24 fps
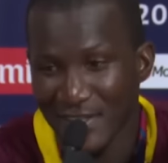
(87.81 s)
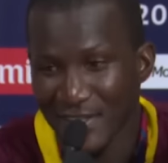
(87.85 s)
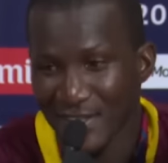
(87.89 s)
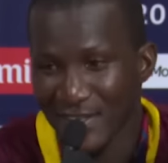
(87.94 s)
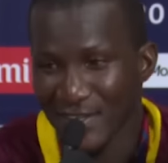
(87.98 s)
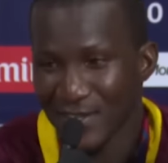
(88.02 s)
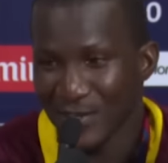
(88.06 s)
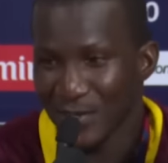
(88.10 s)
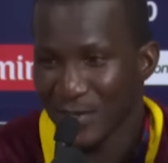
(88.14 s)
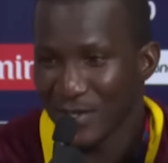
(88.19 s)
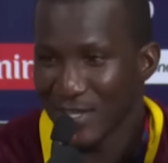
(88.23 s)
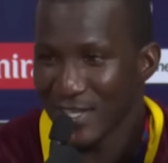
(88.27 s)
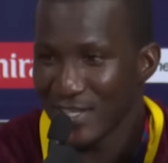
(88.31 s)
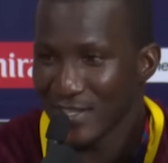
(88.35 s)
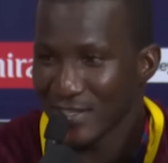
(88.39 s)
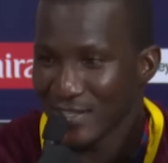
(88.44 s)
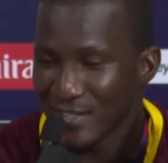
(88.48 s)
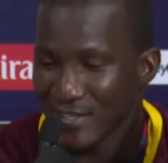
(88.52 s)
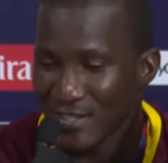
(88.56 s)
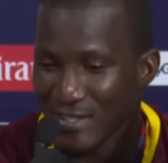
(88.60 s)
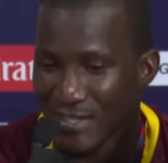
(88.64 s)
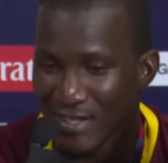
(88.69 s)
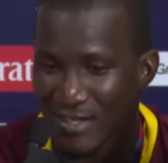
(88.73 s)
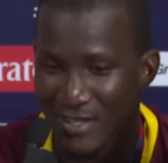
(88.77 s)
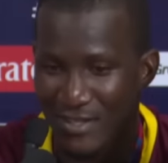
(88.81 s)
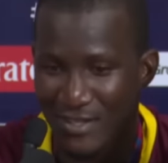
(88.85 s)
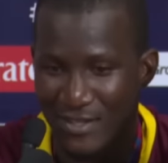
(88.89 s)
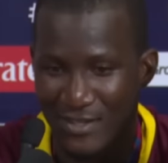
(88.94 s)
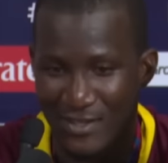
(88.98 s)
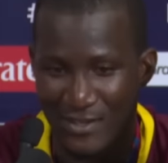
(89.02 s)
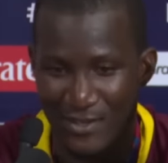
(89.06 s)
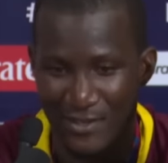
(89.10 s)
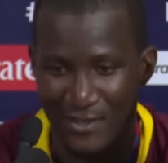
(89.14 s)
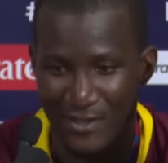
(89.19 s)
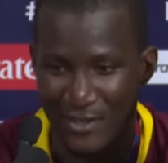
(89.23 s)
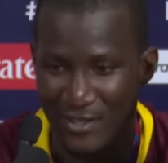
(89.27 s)
You know,
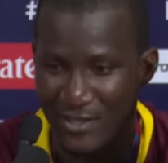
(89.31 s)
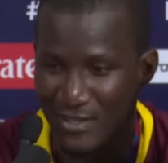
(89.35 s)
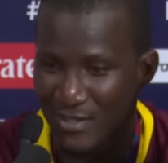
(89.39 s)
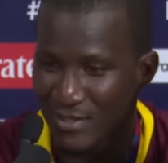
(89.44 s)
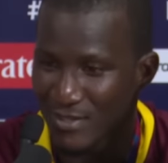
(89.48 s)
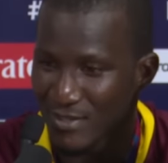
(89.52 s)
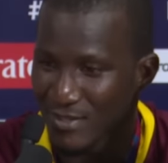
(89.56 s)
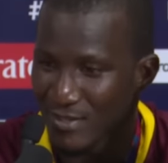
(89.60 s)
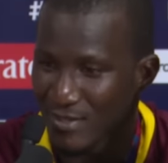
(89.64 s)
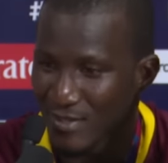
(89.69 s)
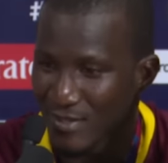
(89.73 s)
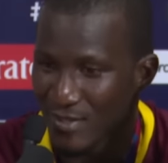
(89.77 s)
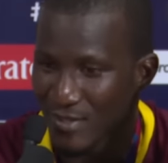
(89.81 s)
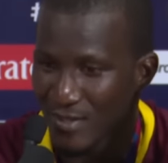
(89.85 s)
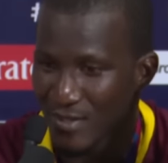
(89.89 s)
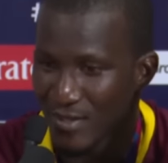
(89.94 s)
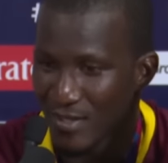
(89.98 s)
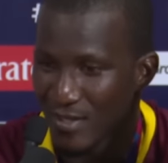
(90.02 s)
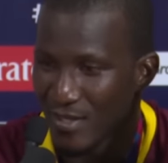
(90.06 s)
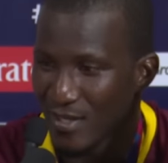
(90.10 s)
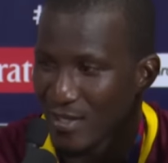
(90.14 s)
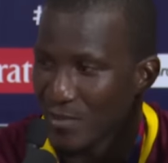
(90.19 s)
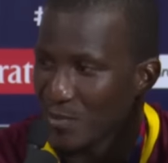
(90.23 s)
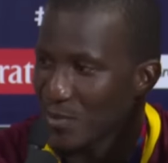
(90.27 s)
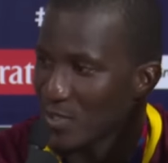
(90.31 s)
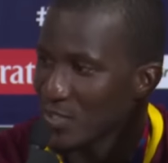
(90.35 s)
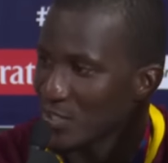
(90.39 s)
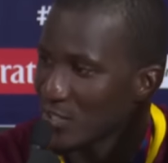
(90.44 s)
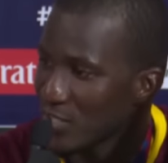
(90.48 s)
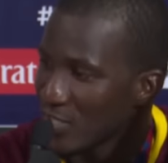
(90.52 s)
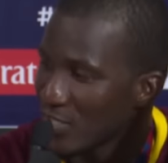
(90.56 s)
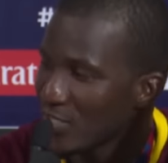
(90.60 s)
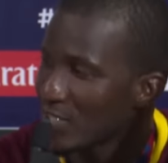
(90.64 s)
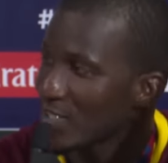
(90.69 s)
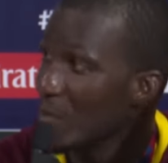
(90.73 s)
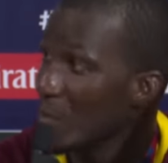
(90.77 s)
and look, it was
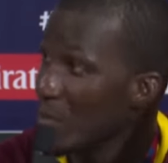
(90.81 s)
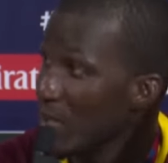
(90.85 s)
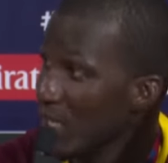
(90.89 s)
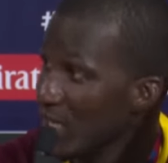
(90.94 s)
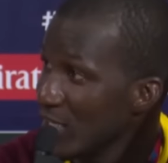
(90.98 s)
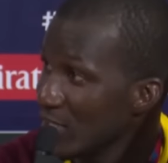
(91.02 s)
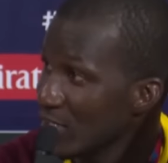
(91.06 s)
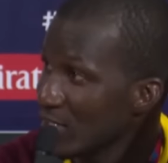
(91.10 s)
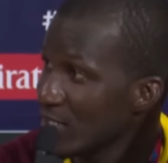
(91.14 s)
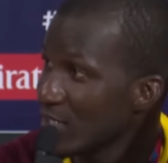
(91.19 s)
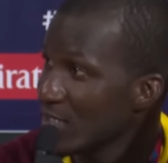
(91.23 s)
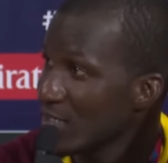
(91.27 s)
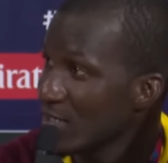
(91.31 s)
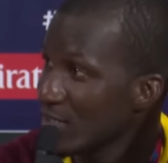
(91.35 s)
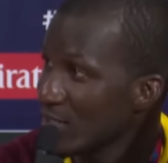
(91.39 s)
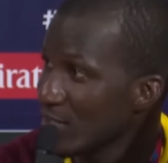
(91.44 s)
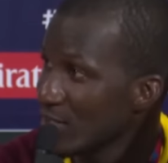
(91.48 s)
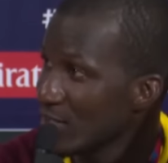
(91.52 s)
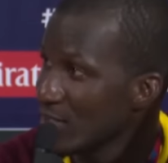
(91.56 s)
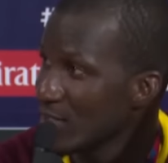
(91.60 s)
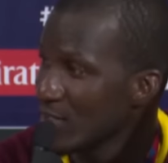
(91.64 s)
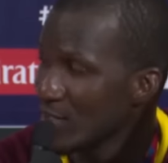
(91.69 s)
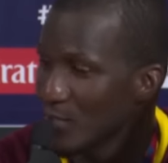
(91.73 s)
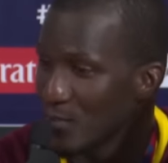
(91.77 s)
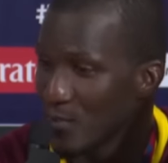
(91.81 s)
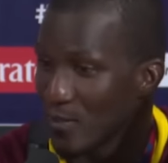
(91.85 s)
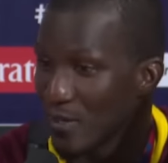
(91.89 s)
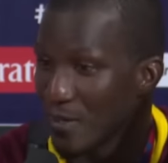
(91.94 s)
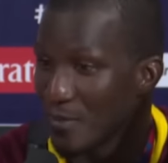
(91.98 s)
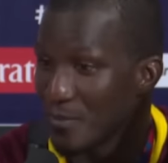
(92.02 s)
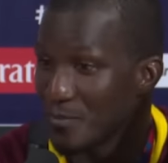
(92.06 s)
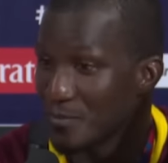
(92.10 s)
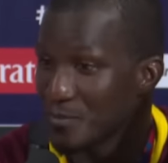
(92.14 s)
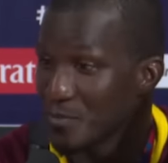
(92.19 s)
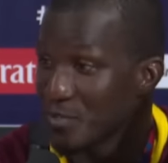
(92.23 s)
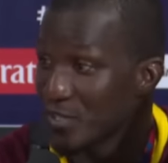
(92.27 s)
just amazing. You
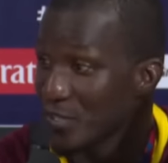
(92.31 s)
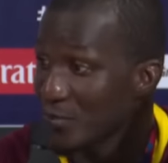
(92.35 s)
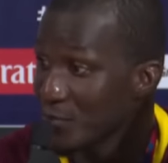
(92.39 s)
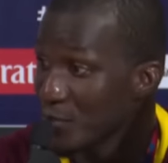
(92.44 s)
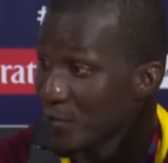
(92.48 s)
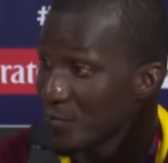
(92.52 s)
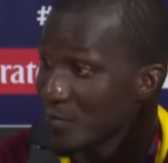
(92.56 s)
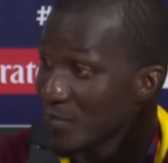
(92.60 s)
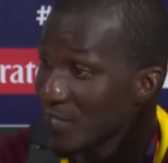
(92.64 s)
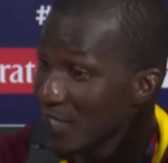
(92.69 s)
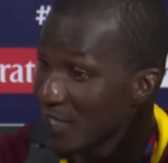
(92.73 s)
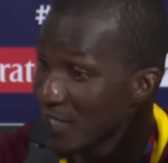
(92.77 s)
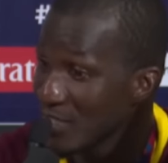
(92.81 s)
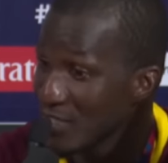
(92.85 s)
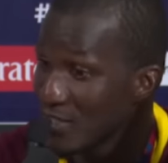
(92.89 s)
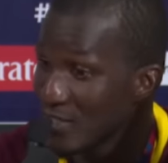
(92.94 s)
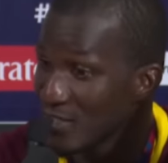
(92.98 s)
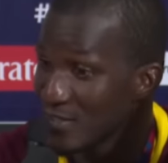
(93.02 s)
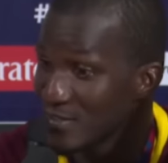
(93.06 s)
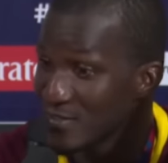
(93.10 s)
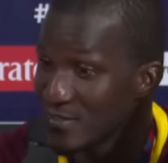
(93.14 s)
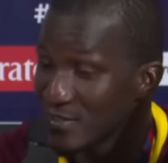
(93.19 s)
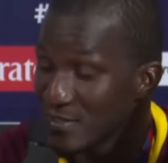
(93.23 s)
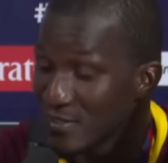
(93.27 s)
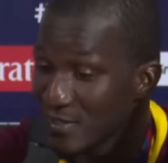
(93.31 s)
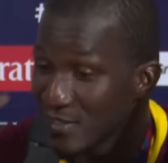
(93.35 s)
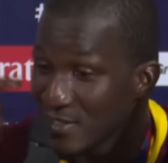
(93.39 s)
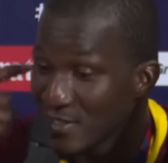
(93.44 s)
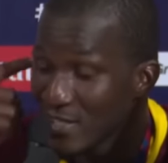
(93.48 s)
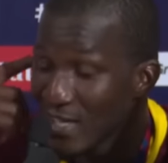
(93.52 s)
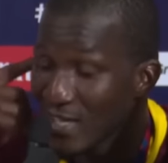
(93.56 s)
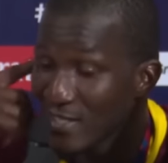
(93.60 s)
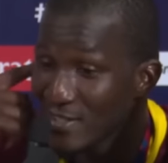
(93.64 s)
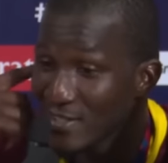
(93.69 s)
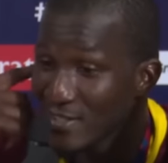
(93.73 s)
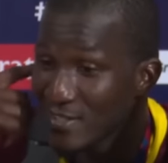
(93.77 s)
know, Jerome Taylor
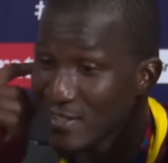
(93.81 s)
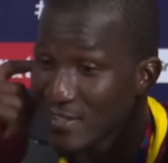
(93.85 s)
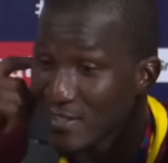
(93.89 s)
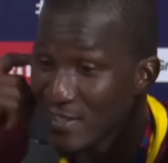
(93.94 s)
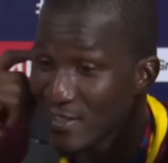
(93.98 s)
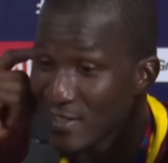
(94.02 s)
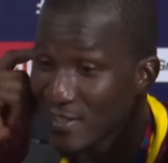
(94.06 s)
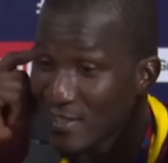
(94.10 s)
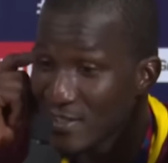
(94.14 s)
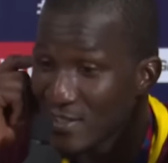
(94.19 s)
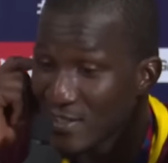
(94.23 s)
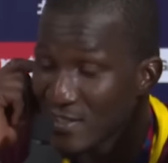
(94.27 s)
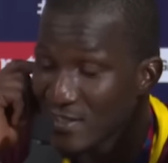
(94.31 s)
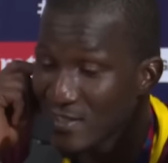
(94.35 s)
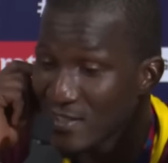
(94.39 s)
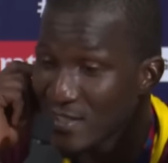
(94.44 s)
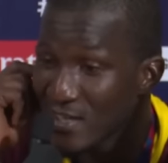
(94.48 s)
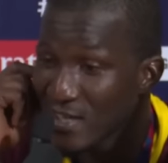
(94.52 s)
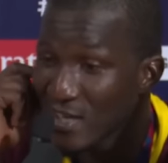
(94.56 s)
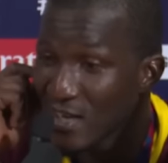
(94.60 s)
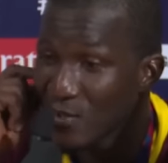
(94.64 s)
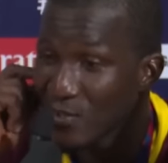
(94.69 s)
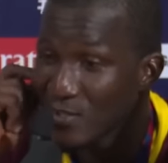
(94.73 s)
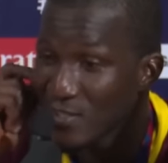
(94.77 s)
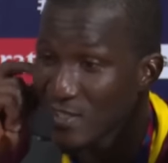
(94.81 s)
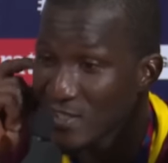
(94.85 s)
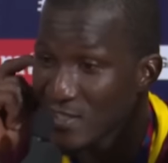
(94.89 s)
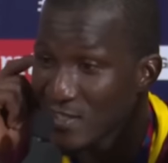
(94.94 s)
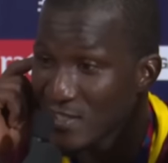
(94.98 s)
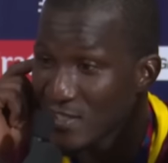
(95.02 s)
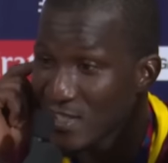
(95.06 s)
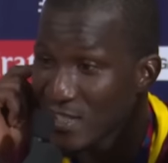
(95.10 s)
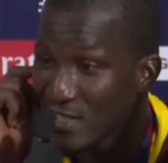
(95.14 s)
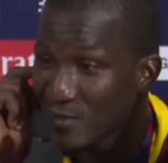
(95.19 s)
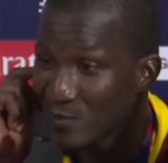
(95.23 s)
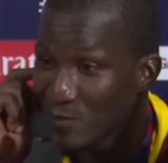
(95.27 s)
sat in the dugout and
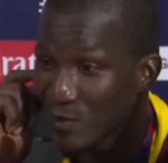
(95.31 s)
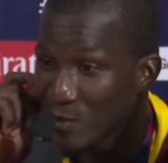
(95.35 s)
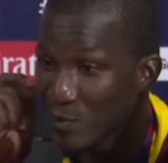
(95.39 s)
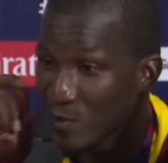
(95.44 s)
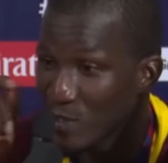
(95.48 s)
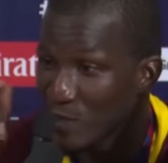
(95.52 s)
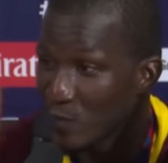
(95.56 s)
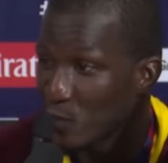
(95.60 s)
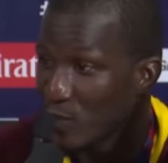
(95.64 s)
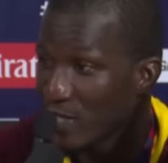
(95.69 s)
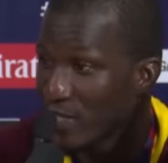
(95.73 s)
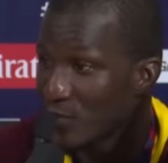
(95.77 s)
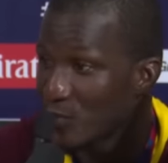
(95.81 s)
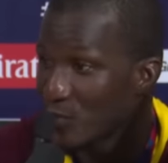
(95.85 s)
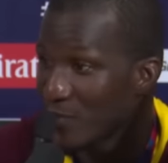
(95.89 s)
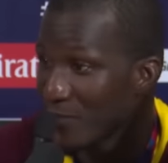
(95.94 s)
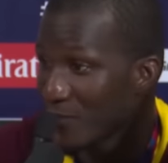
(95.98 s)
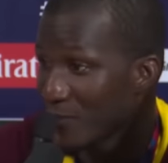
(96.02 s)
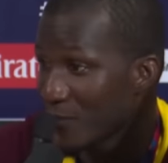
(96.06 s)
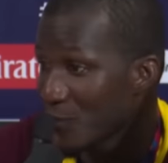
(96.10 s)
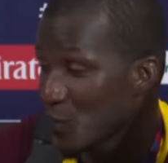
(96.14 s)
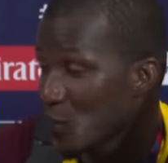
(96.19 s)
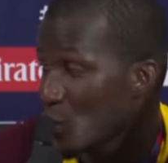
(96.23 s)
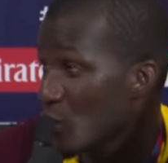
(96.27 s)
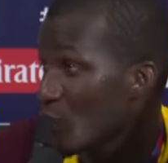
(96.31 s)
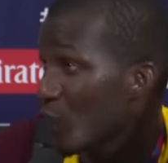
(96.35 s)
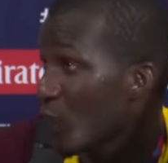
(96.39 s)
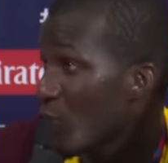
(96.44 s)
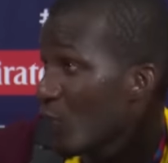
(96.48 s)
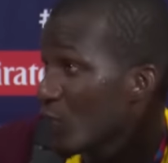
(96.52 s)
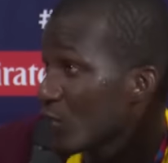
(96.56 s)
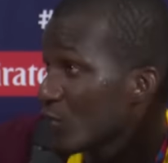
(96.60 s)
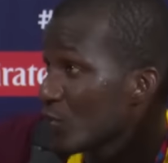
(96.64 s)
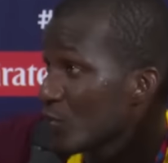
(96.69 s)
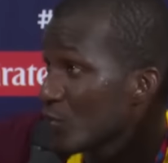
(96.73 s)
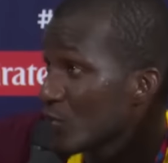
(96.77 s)
said, we will win with 2
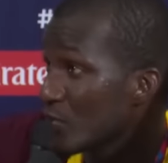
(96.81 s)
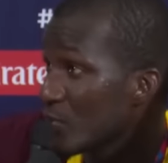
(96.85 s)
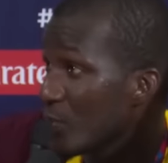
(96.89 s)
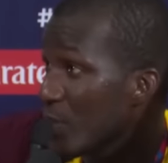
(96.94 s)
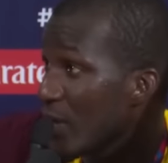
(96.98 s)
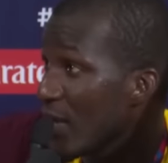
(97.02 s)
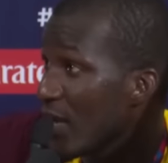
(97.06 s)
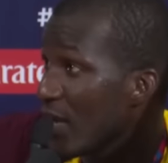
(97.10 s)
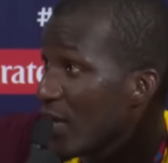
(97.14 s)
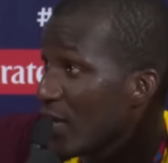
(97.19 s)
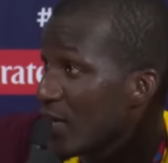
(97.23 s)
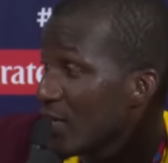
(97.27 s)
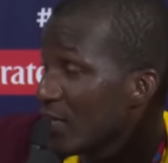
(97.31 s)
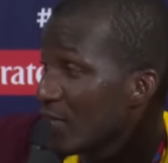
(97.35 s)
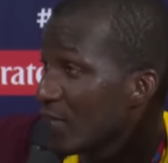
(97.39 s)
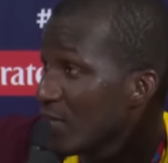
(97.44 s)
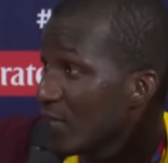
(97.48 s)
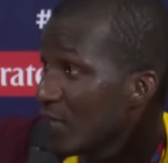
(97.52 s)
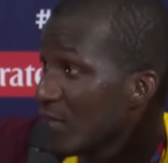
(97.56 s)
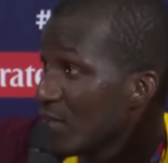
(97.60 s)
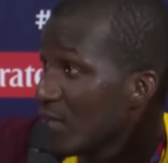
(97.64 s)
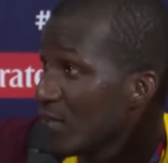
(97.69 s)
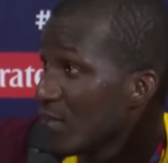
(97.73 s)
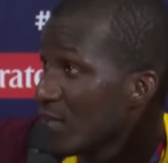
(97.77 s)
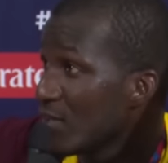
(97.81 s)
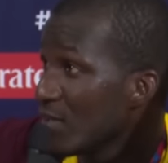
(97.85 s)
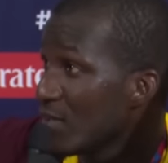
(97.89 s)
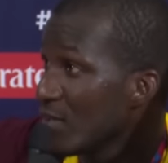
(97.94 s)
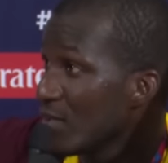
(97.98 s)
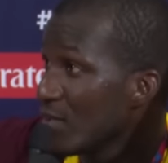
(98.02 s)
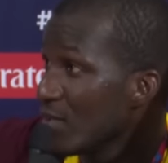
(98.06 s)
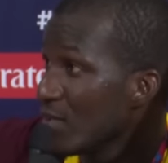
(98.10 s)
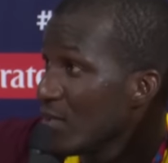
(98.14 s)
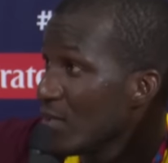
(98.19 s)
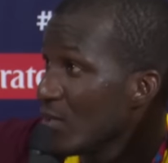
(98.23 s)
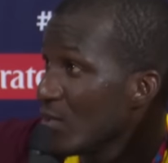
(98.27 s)
balls to spare.
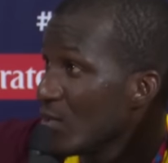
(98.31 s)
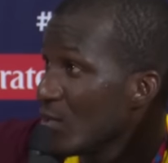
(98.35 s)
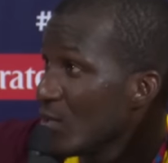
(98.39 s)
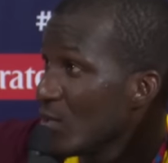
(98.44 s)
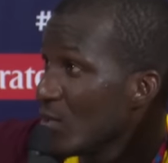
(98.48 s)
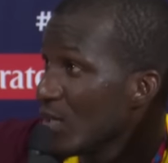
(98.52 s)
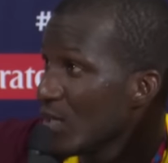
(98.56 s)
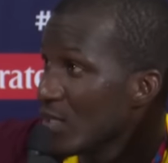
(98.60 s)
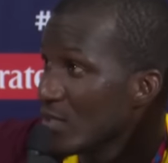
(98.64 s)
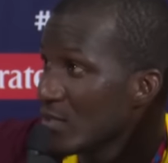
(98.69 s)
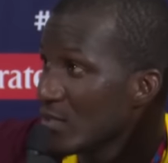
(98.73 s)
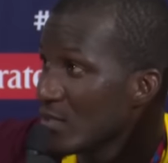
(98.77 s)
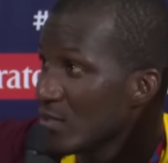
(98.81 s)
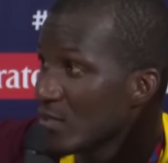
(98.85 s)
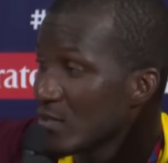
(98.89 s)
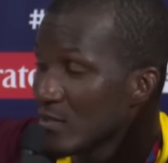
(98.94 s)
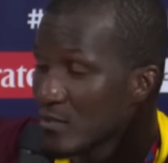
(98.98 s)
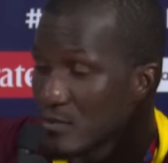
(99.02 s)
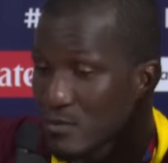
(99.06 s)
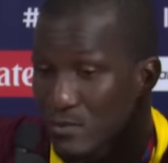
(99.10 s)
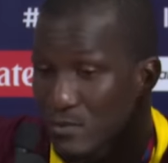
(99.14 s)
You know, and